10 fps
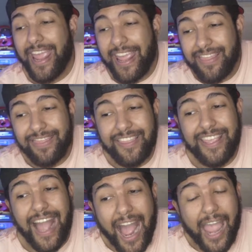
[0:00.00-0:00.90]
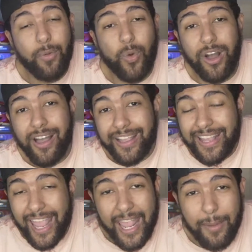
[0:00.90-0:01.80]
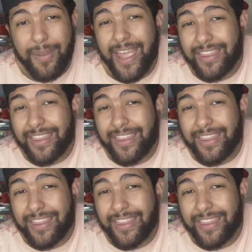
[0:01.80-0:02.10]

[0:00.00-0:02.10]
in the Iowa game